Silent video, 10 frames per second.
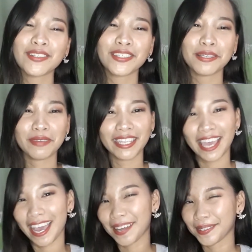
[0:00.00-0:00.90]
social
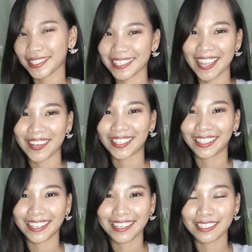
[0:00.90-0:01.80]
media accounts down
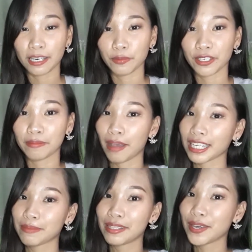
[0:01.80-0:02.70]
in the description
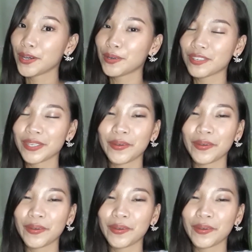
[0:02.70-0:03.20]
box below.